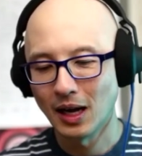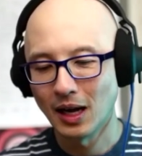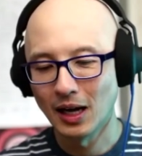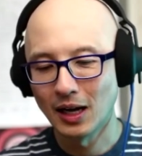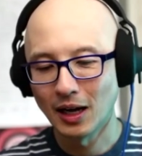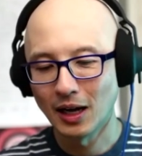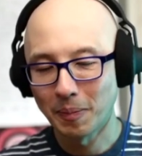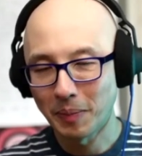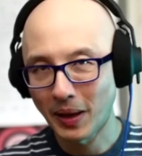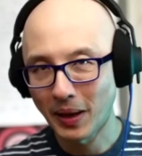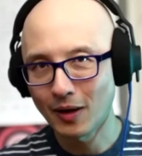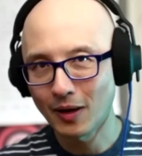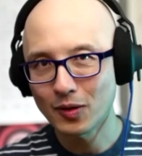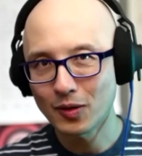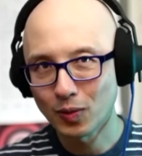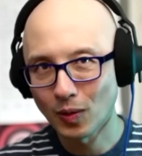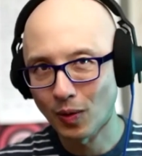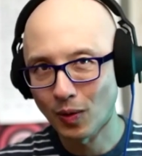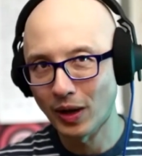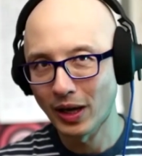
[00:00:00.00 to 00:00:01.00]

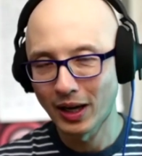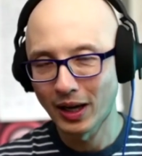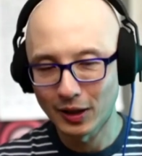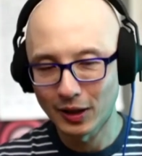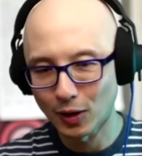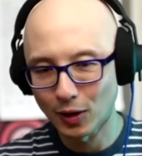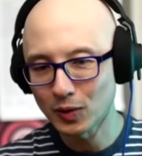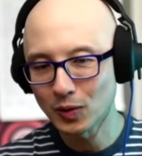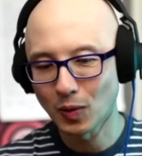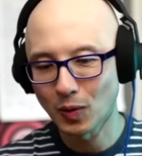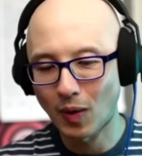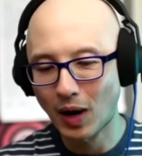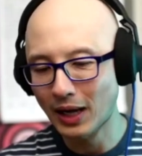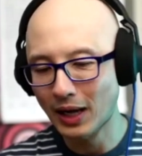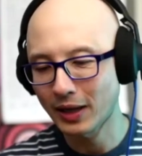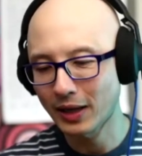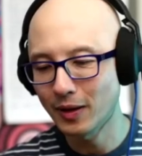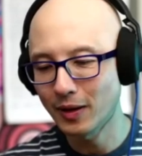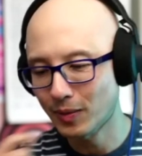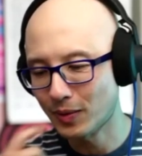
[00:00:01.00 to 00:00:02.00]
an adult will
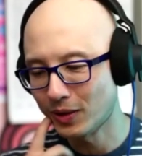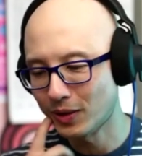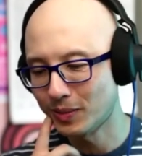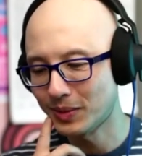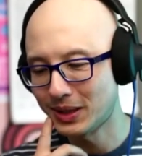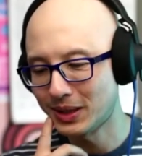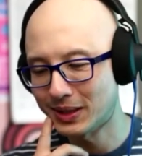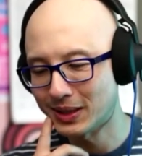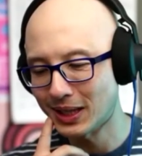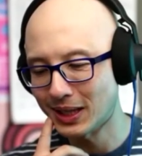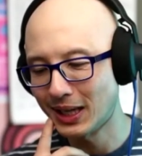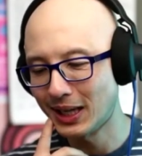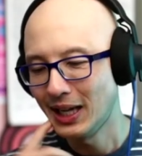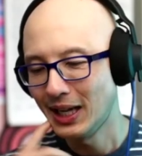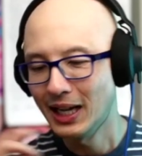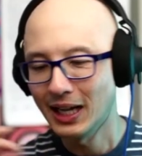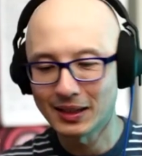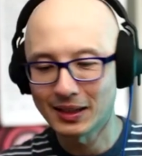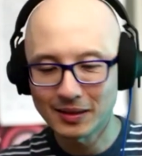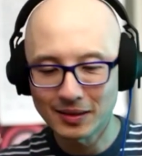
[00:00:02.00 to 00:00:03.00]
walk in the room and say,
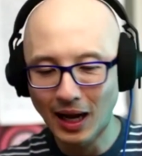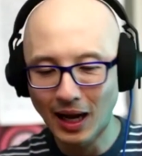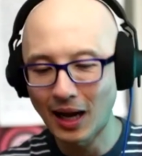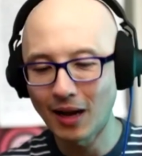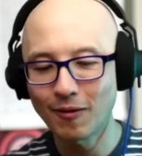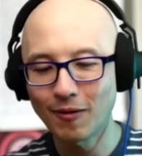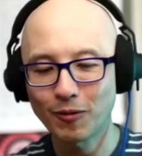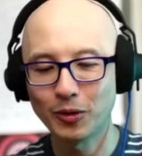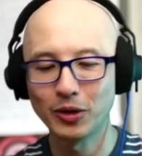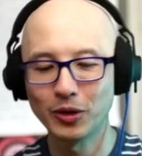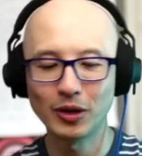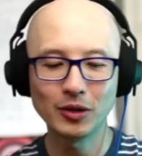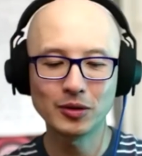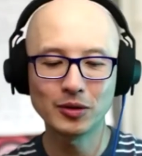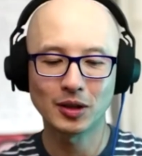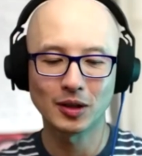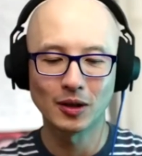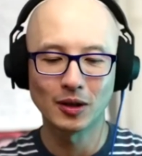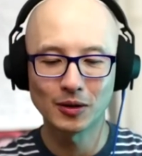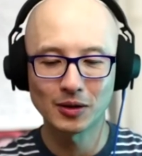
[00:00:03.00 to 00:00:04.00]
"It's time for
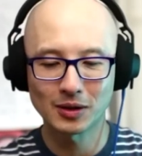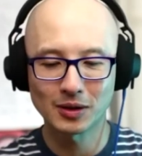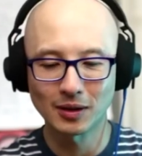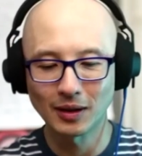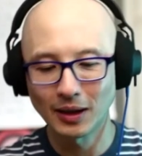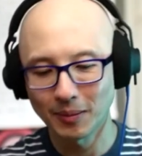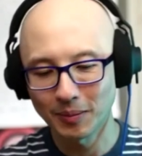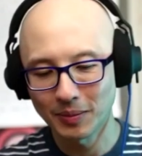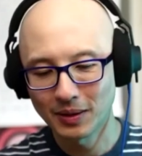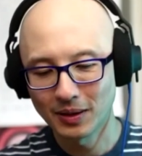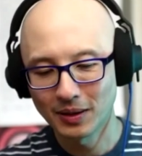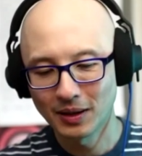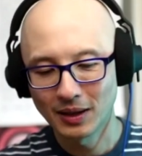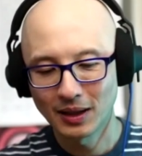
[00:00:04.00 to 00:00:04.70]
you to go to sleep."